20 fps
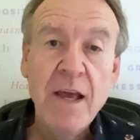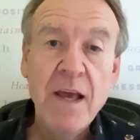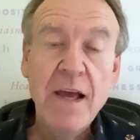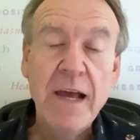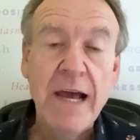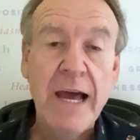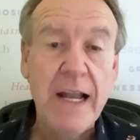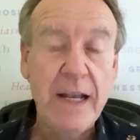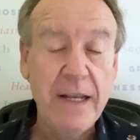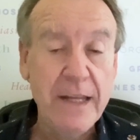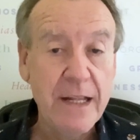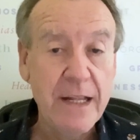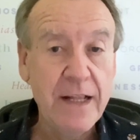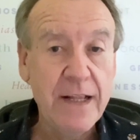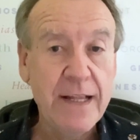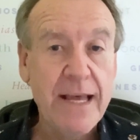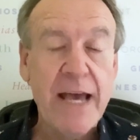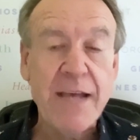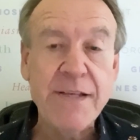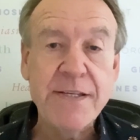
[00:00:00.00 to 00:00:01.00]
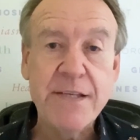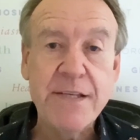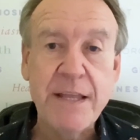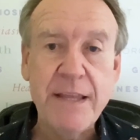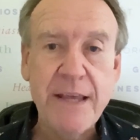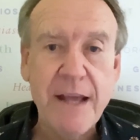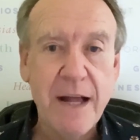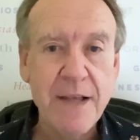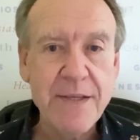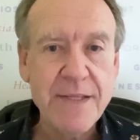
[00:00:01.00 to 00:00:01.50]
a little less in the
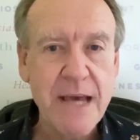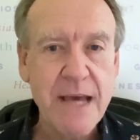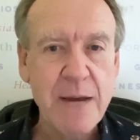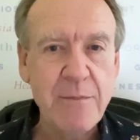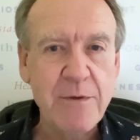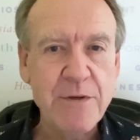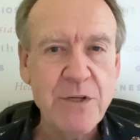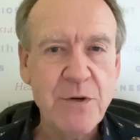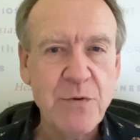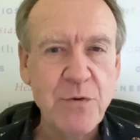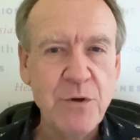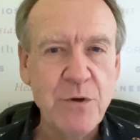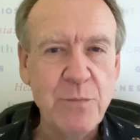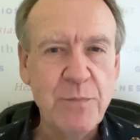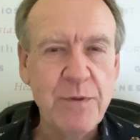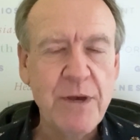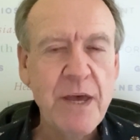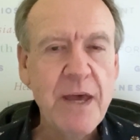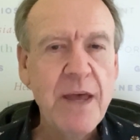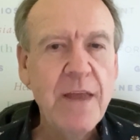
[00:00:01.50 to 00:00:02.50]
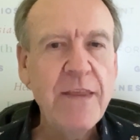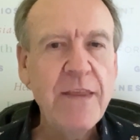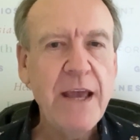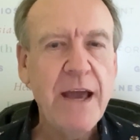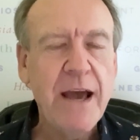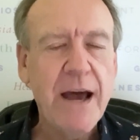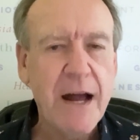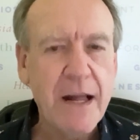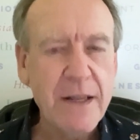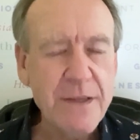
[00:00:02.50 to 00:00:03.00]
Alzheimer's group. The
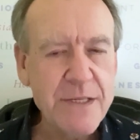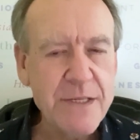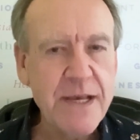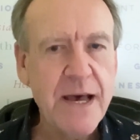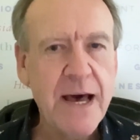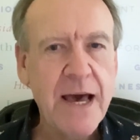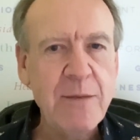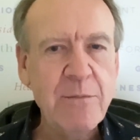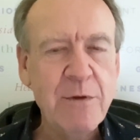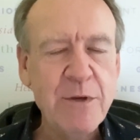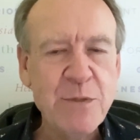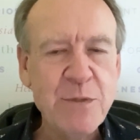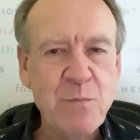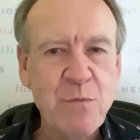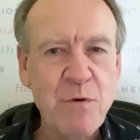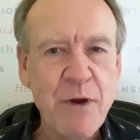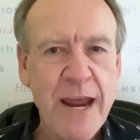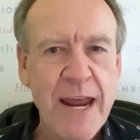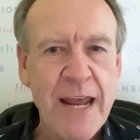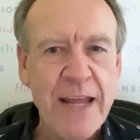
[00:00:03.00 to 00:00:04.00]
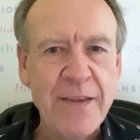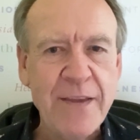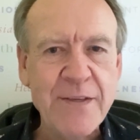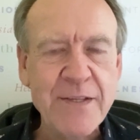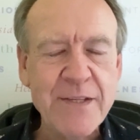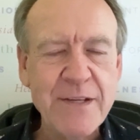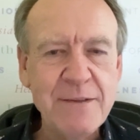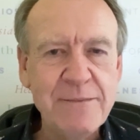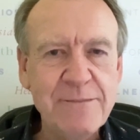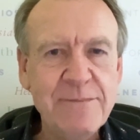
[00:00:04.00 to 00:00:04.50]
Alzheimer's
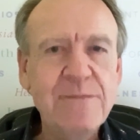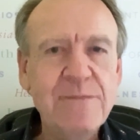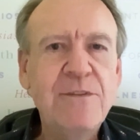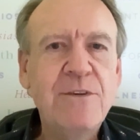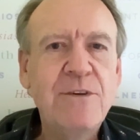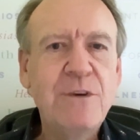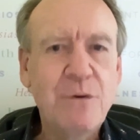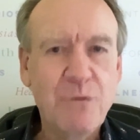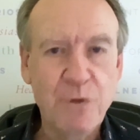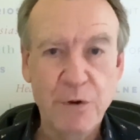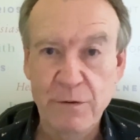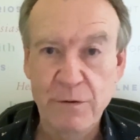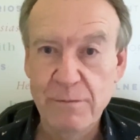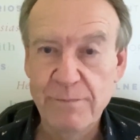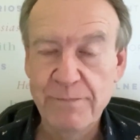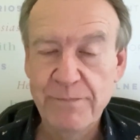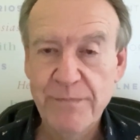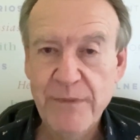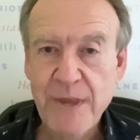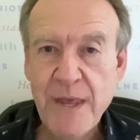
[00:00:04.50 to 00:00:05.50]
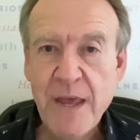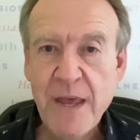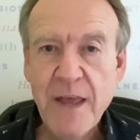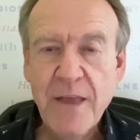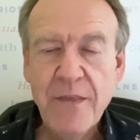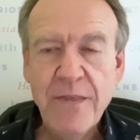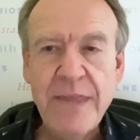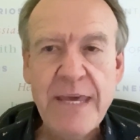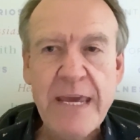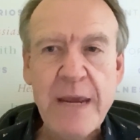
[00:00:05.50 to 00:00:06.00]
brains grew.
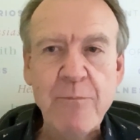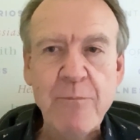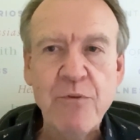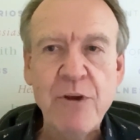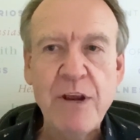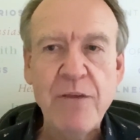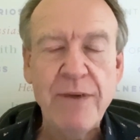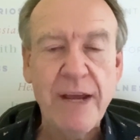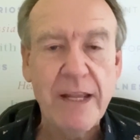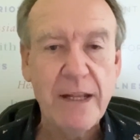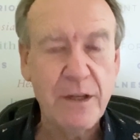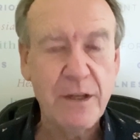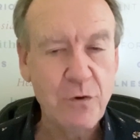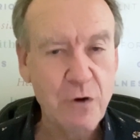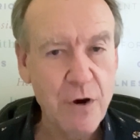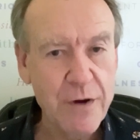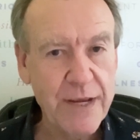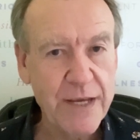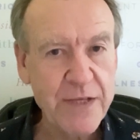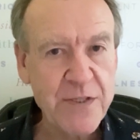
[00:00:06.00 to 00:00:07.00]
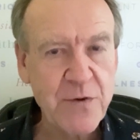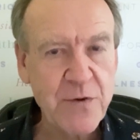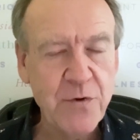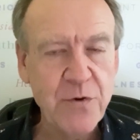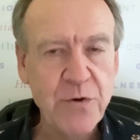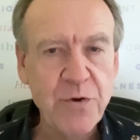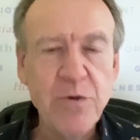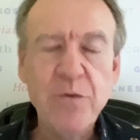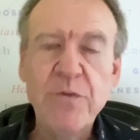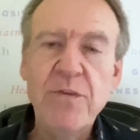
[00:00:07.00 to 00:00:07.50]
The prefrontal cortex
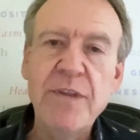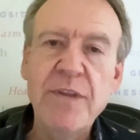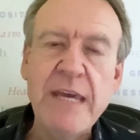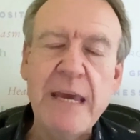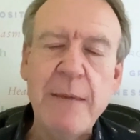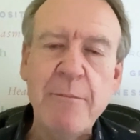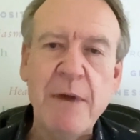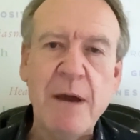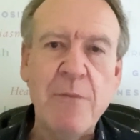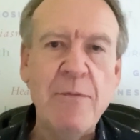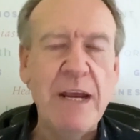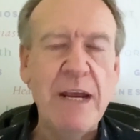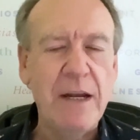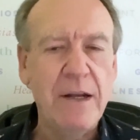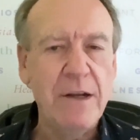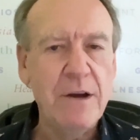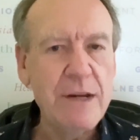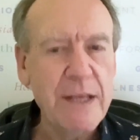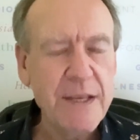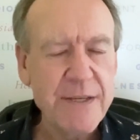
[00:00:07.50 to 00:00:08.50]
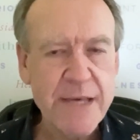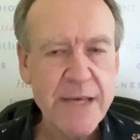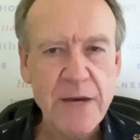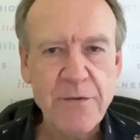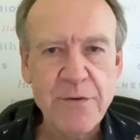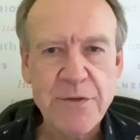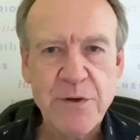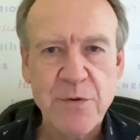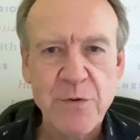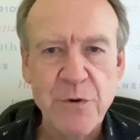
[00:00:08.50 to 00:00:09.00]
grew, the memory and learning
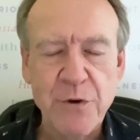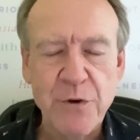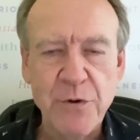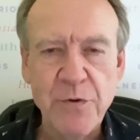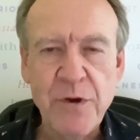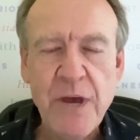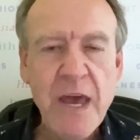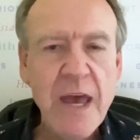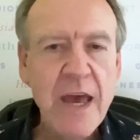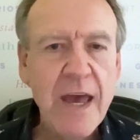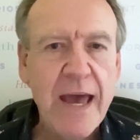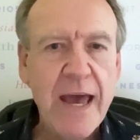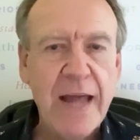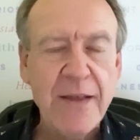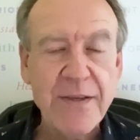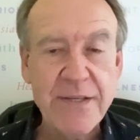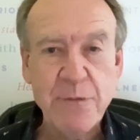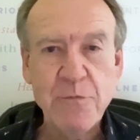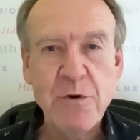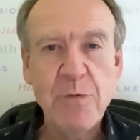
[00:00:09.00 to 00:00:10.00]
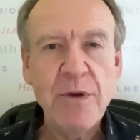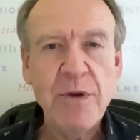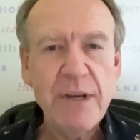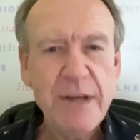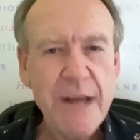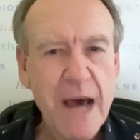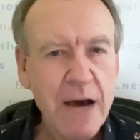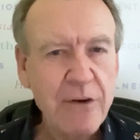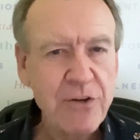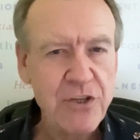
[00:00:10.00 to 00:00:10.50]
centers grew. And so what we're
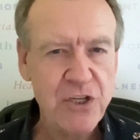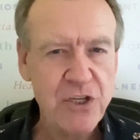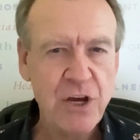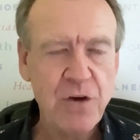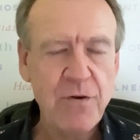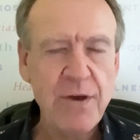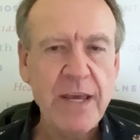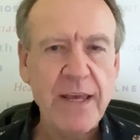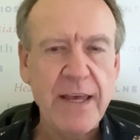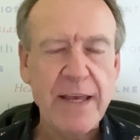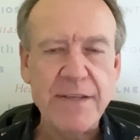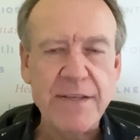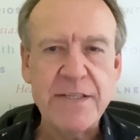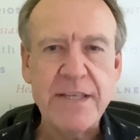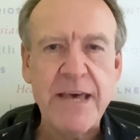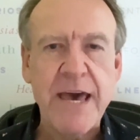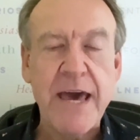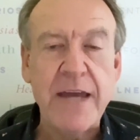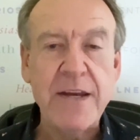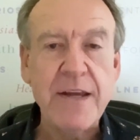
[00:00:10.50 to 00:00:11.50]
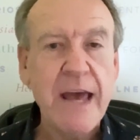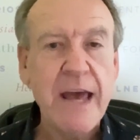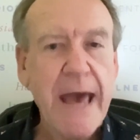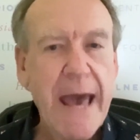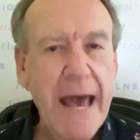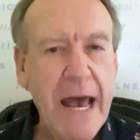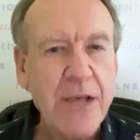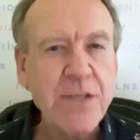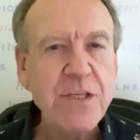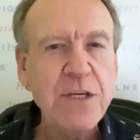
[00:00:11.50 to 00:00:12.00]
now showing is that
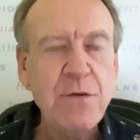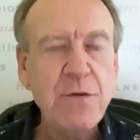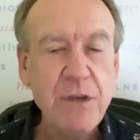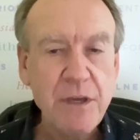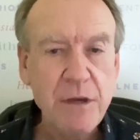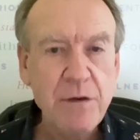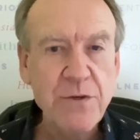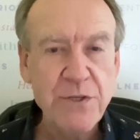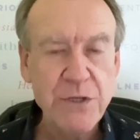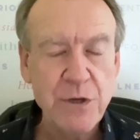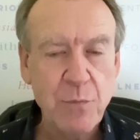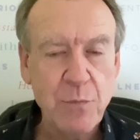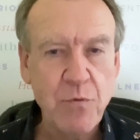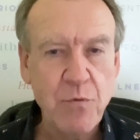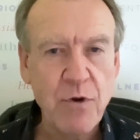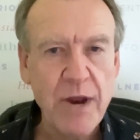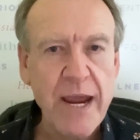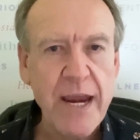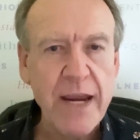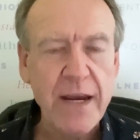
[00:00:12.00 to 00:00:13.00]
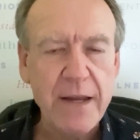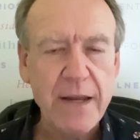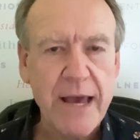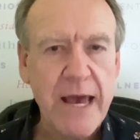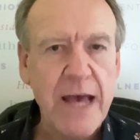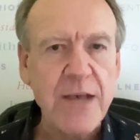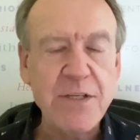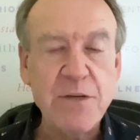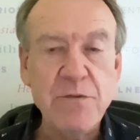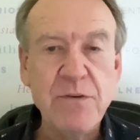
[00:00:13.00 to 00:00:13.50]
as you use your brain,
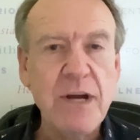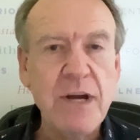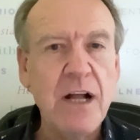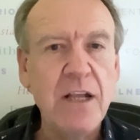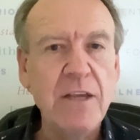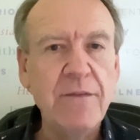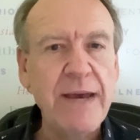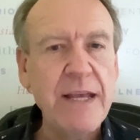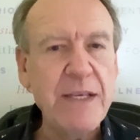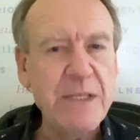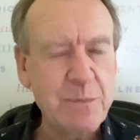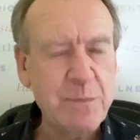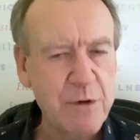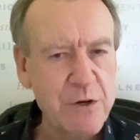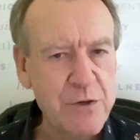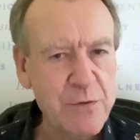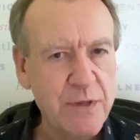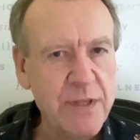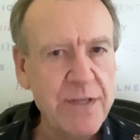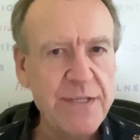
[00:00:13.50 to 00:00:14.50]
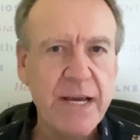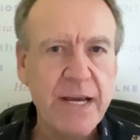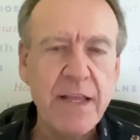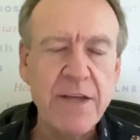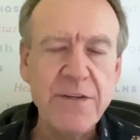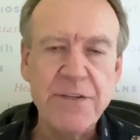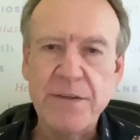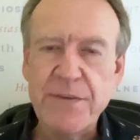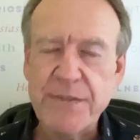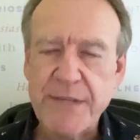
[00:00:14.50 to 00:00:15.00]
as you cultivate spiritual
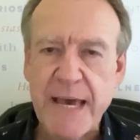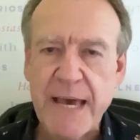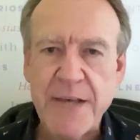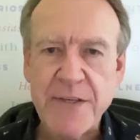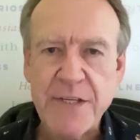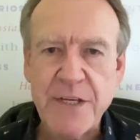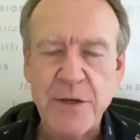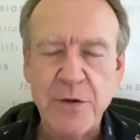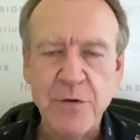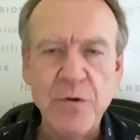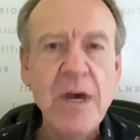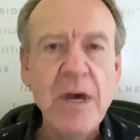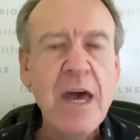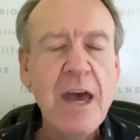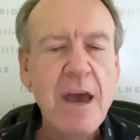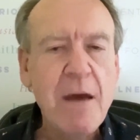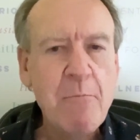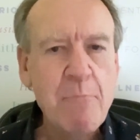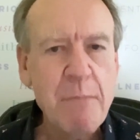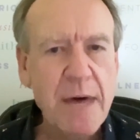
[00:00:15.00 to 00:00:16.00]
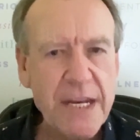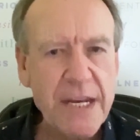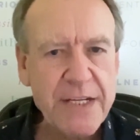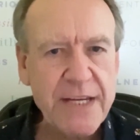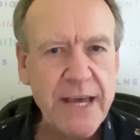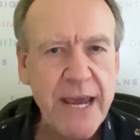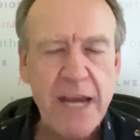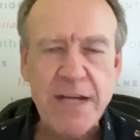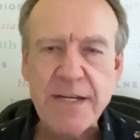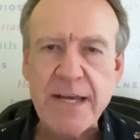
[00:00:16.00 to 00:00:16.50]
intelligence, as you
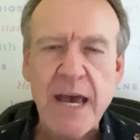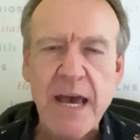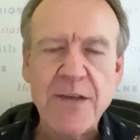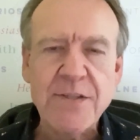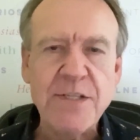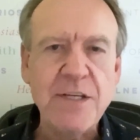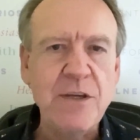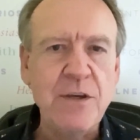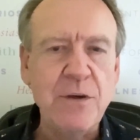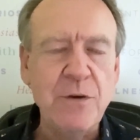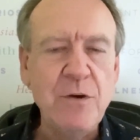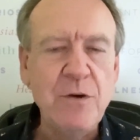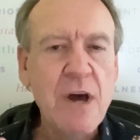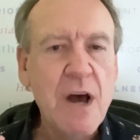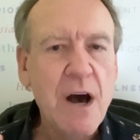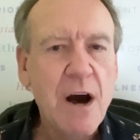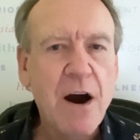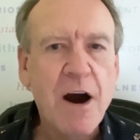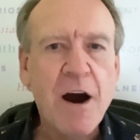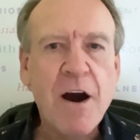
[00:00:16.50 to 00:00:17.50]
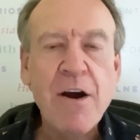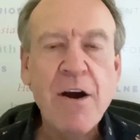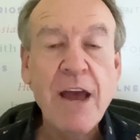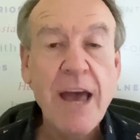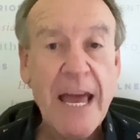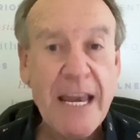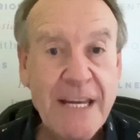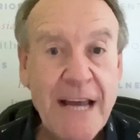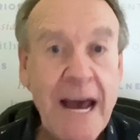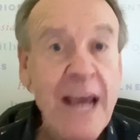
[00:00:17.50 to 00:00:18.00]
meditate, as you are
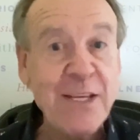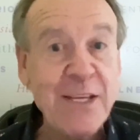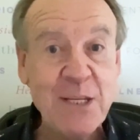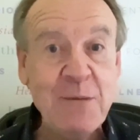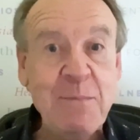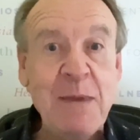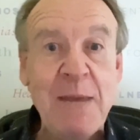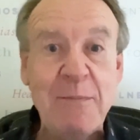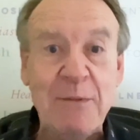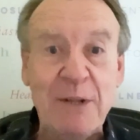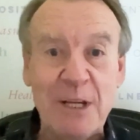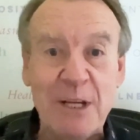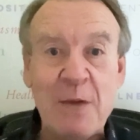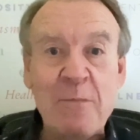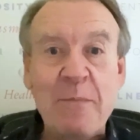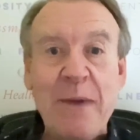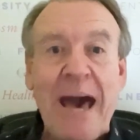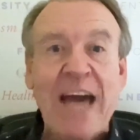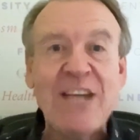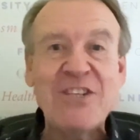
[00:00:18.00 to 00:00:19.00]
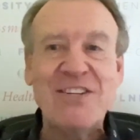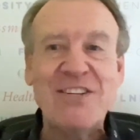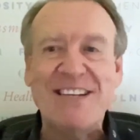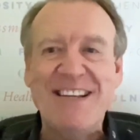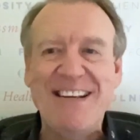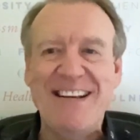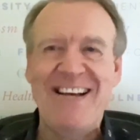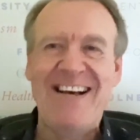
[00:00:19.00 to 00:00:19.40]
nice to people, compassion,